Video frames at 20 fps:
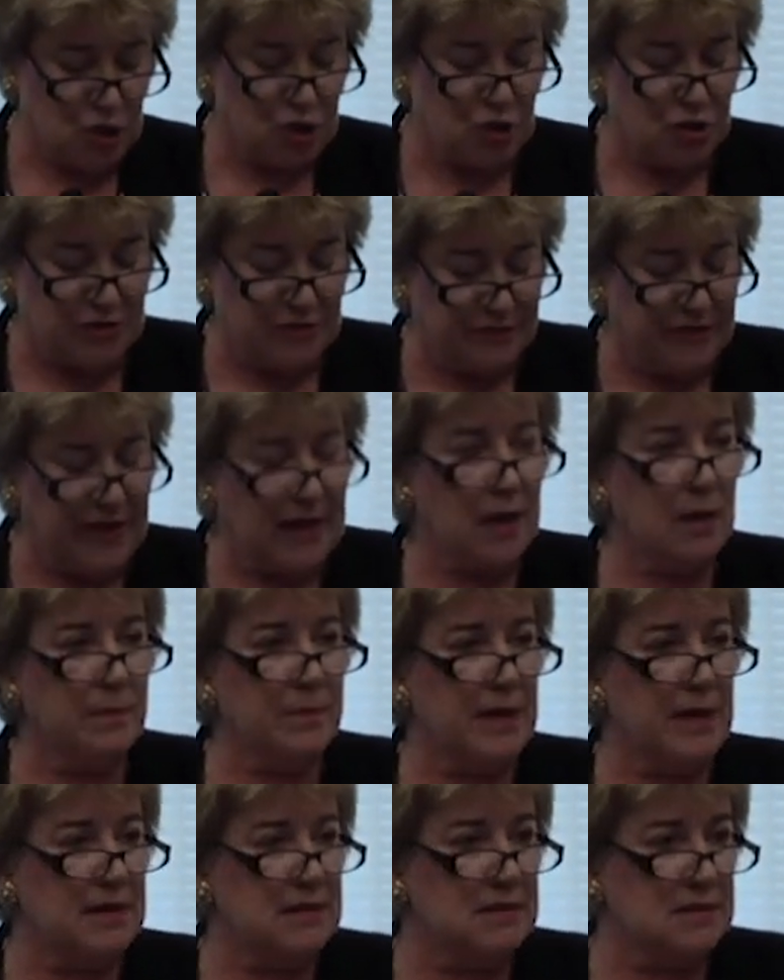to
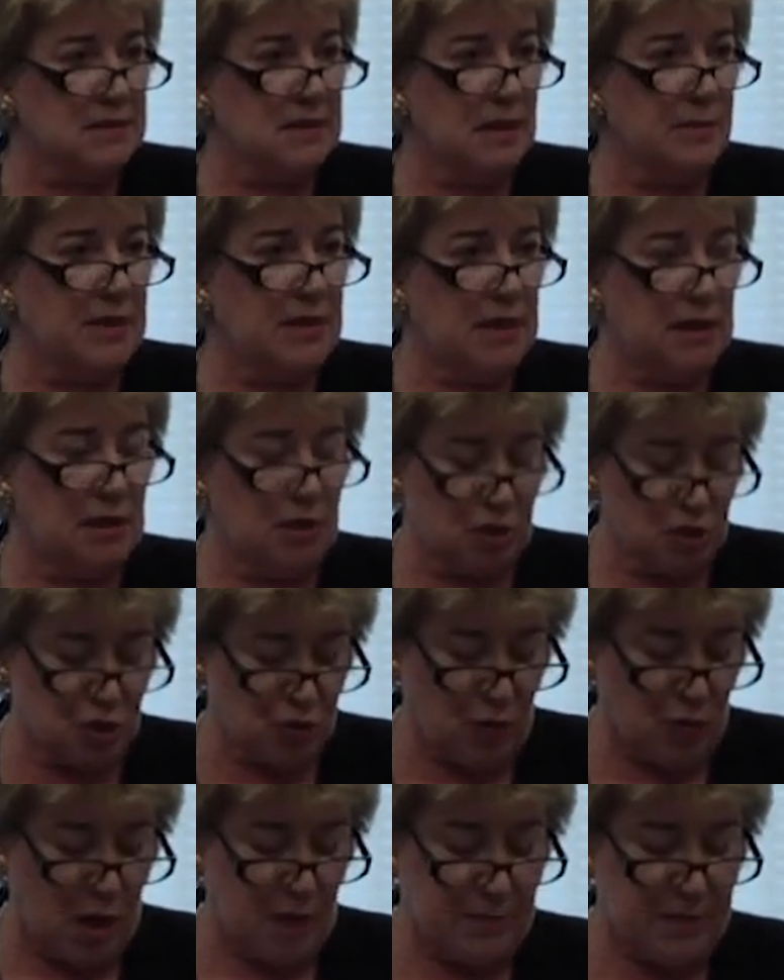develop and disseminate
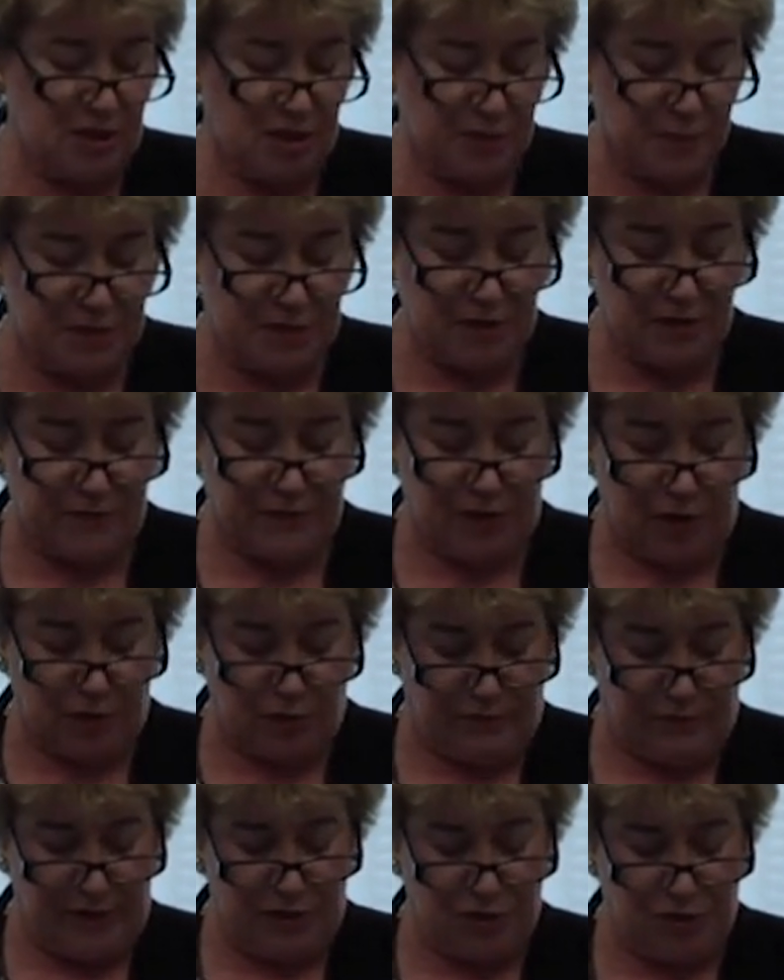trauma-specific
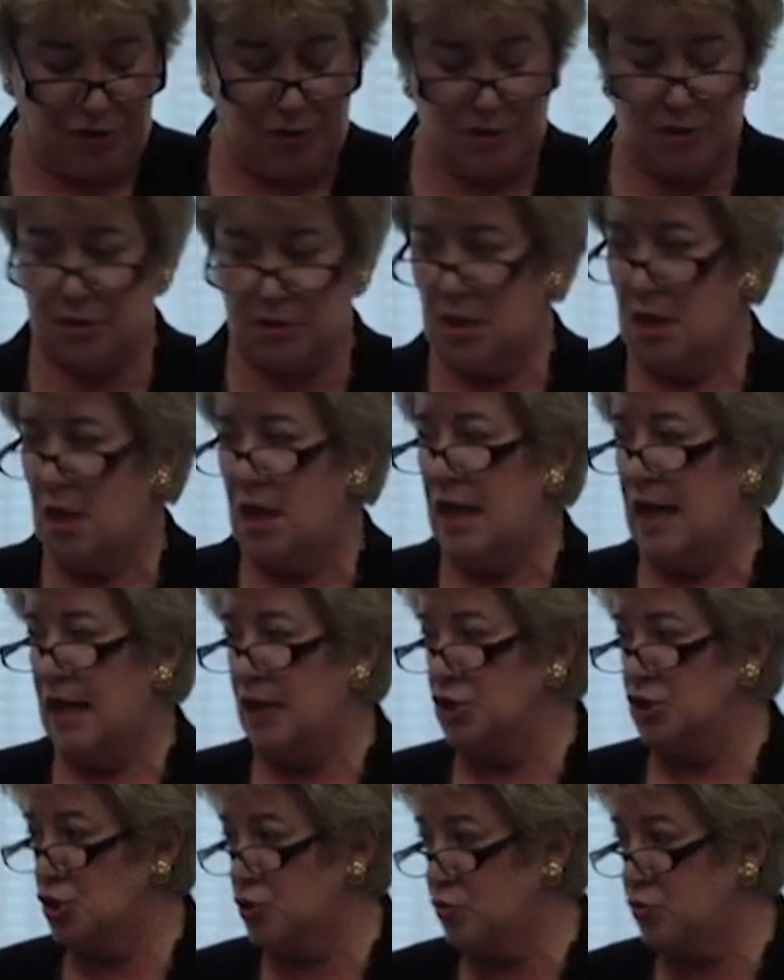interventions and